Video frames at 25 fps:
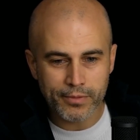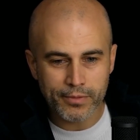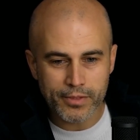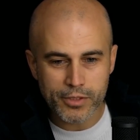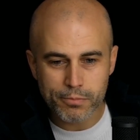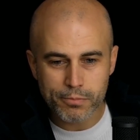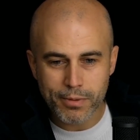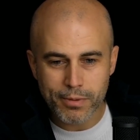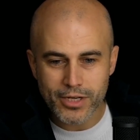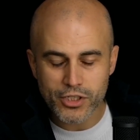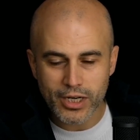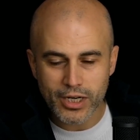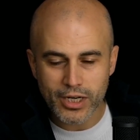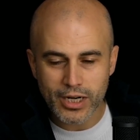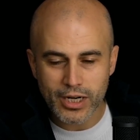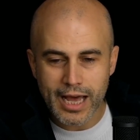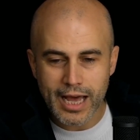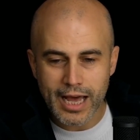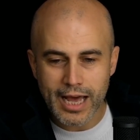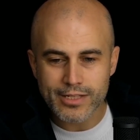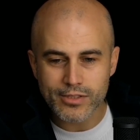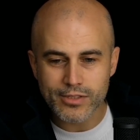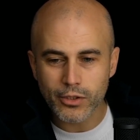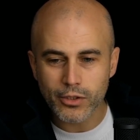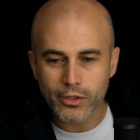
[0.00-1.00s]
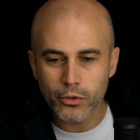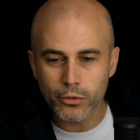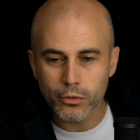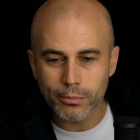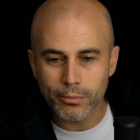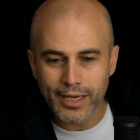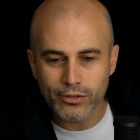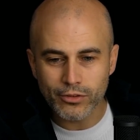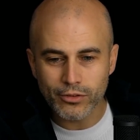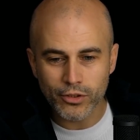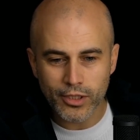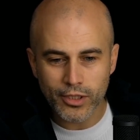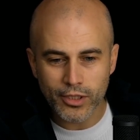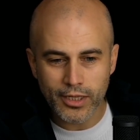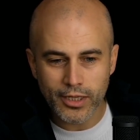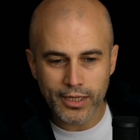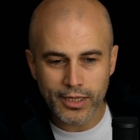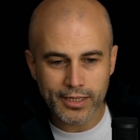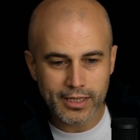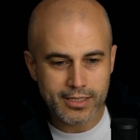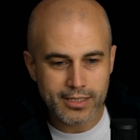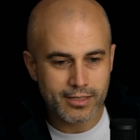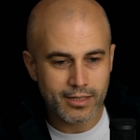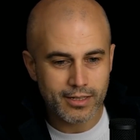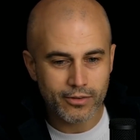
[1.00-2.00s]
specialized incubator
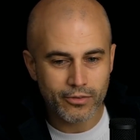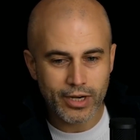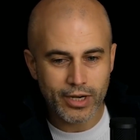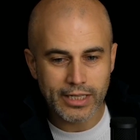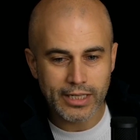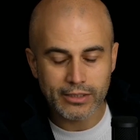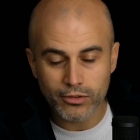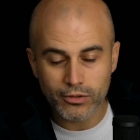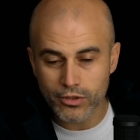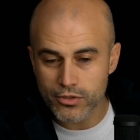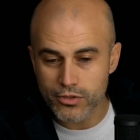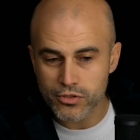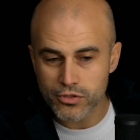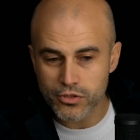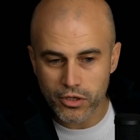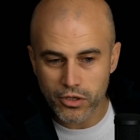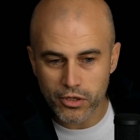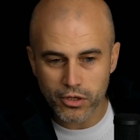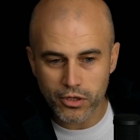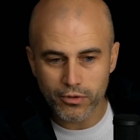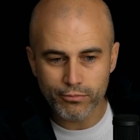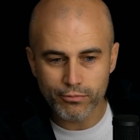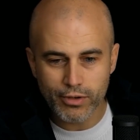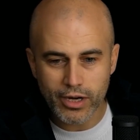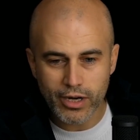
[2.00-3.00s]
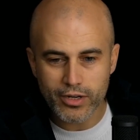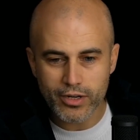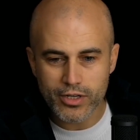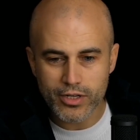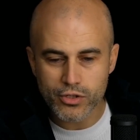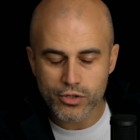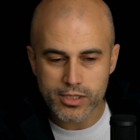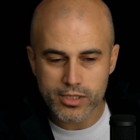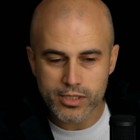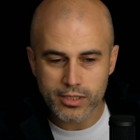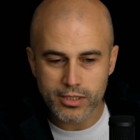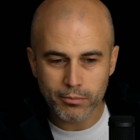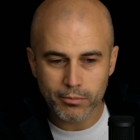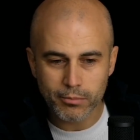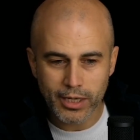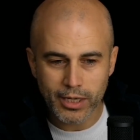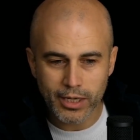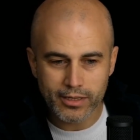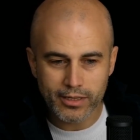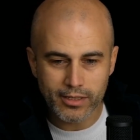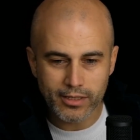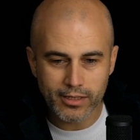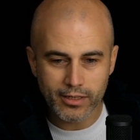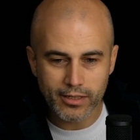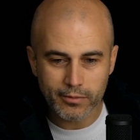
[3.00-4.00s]
and accelerator. So very interesting play
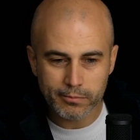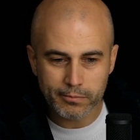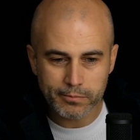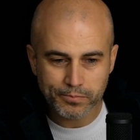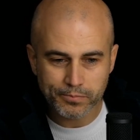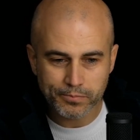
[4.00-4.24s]
here.